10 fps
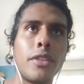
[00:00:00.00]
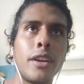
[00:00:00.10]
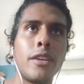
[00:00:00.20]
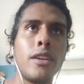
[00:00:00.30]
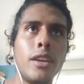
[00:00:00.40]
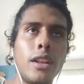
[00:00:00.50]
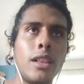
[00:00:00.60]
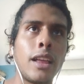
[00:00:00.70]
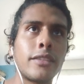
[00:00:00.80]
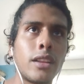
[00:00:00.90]
there.
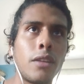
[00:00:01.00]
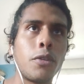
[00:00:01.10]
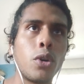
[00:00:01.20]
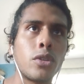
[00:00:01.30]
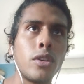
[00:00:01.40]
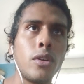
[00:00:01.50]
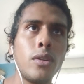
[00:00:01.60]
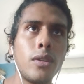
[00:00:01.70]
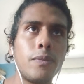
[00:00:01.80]
Lands a left hook though.